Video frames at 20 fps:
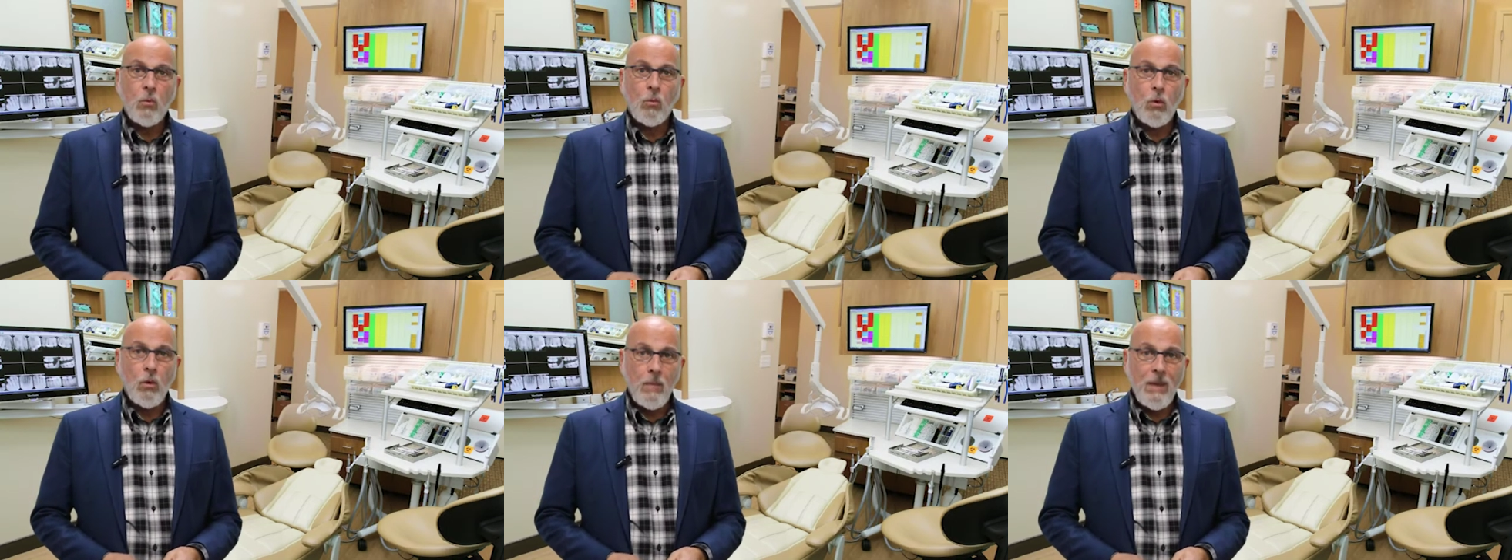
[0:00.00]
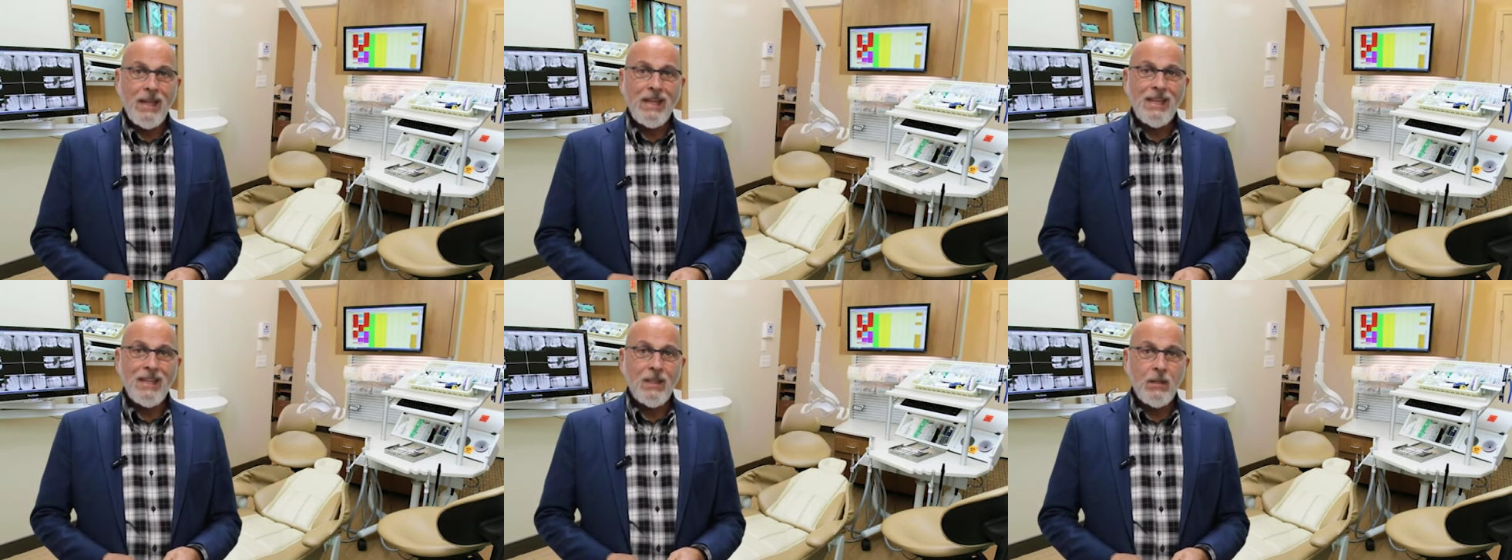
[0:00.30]
We're
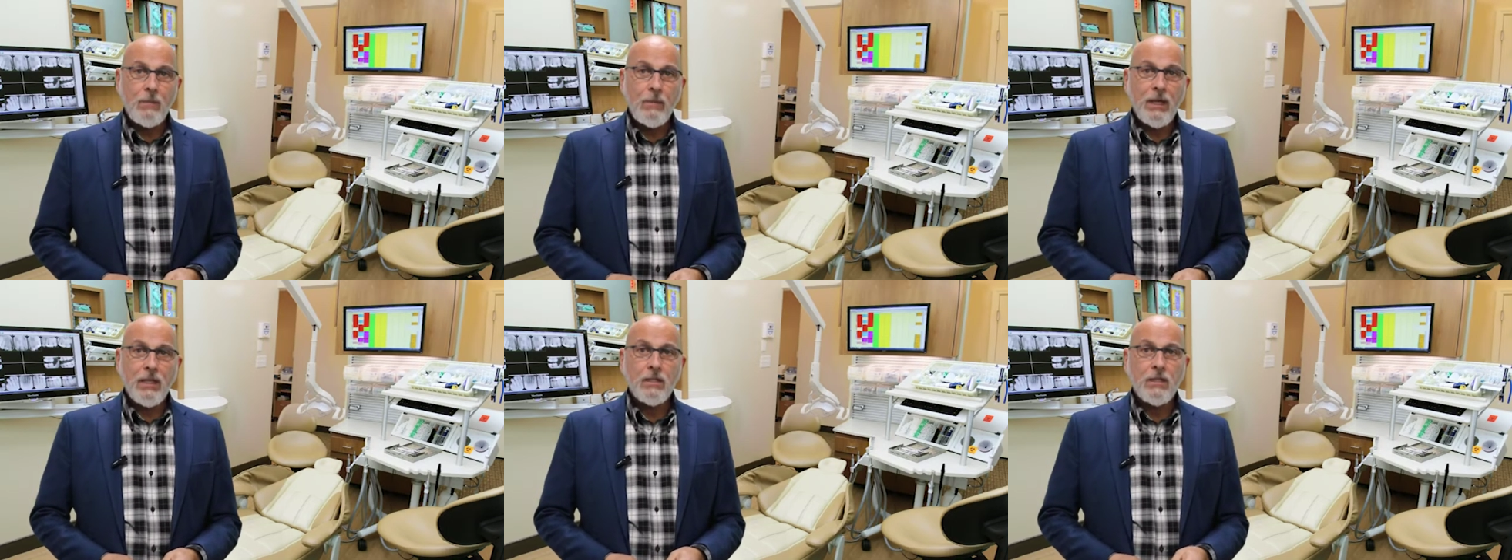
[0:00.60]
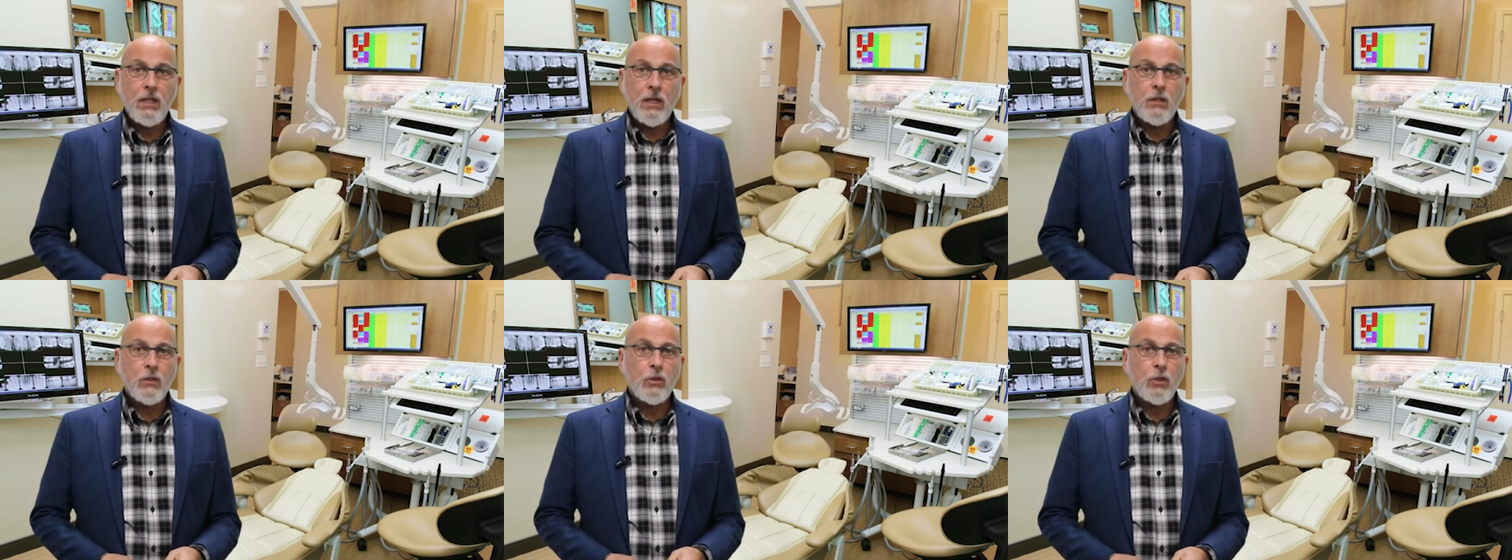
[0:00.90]
making the
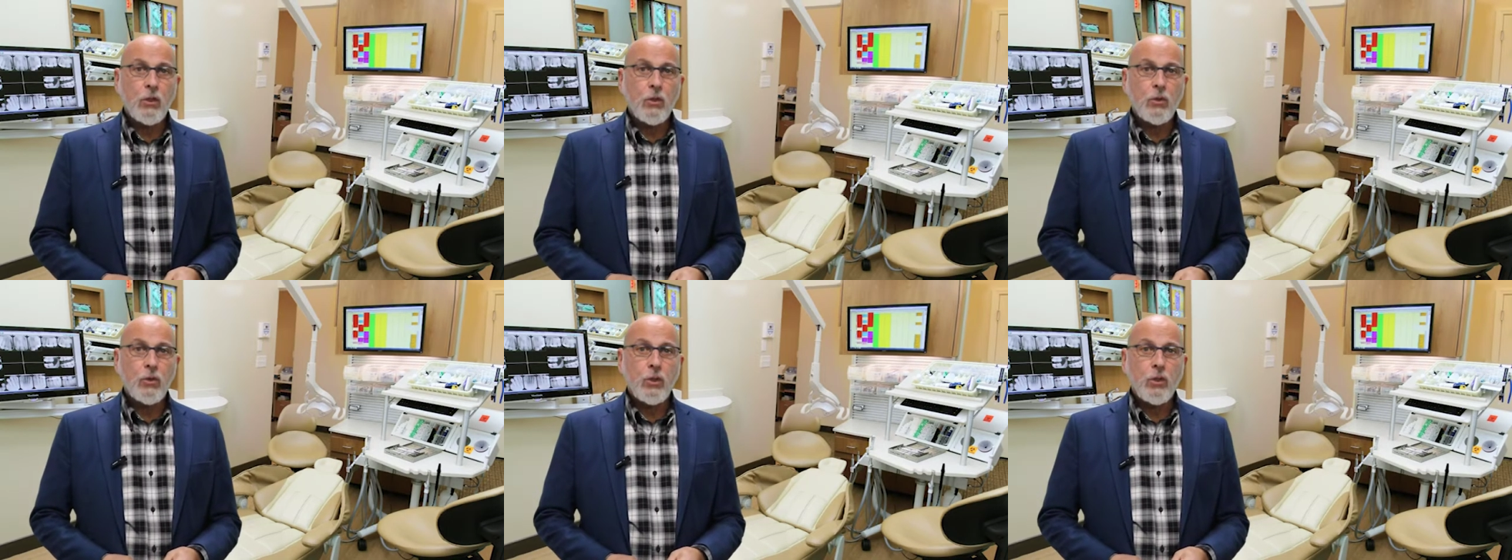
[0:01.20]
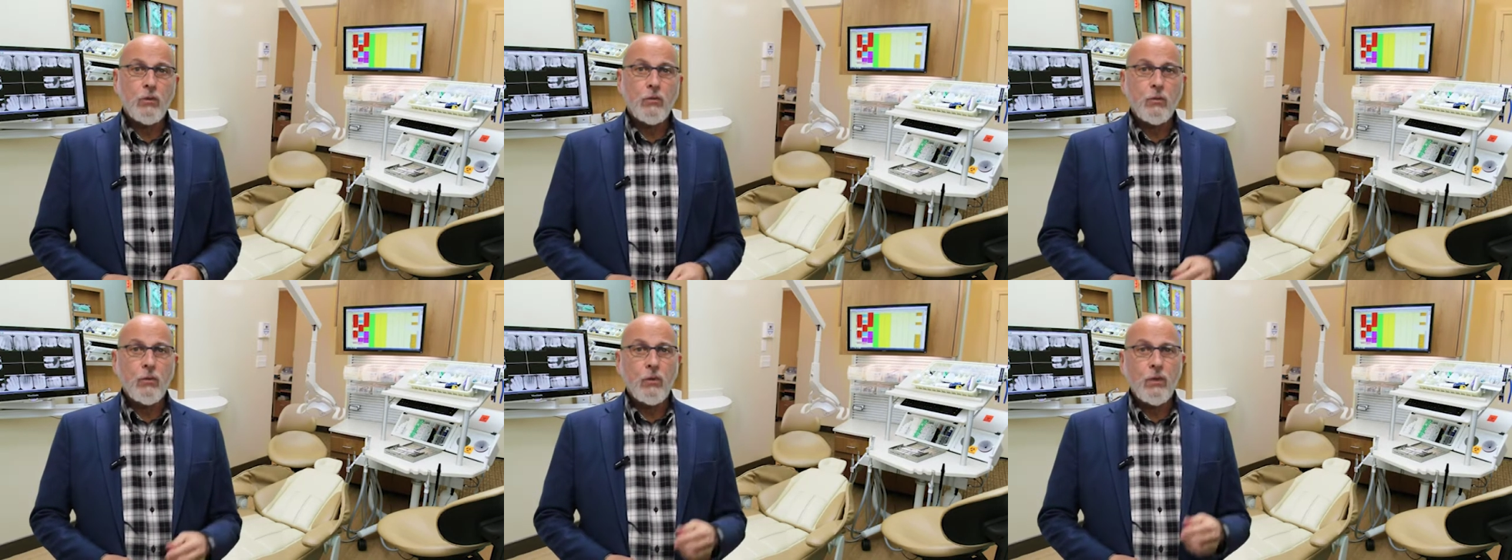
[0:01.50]
best dental
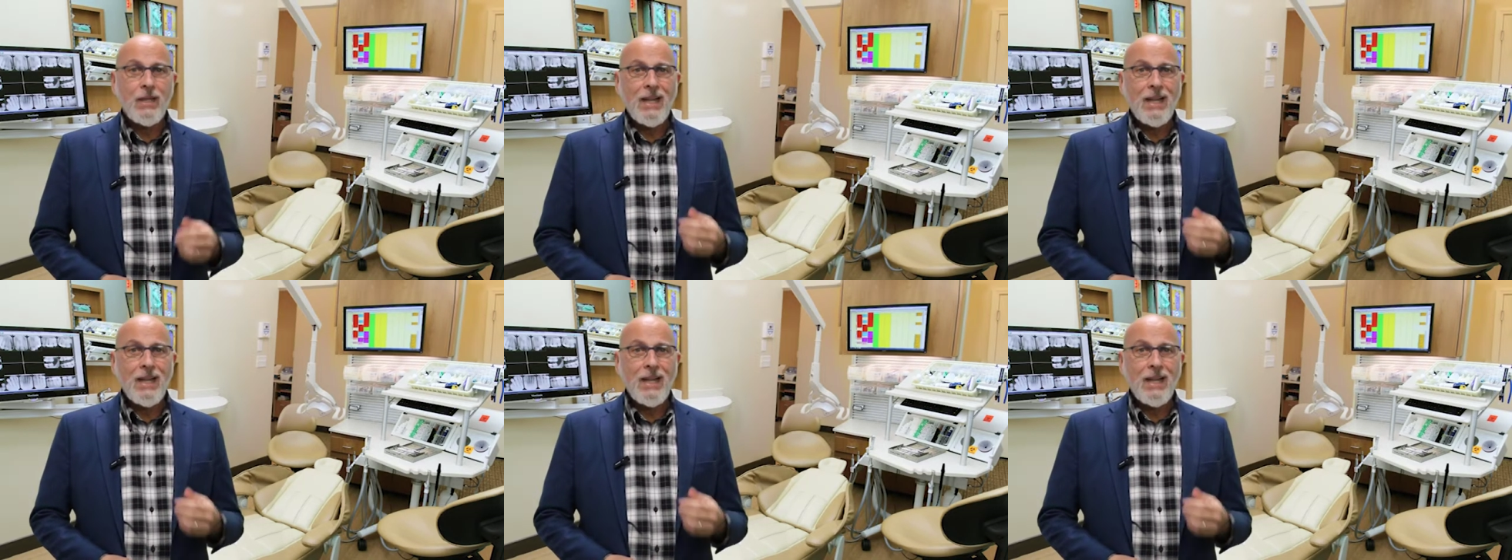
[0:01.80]
solutions for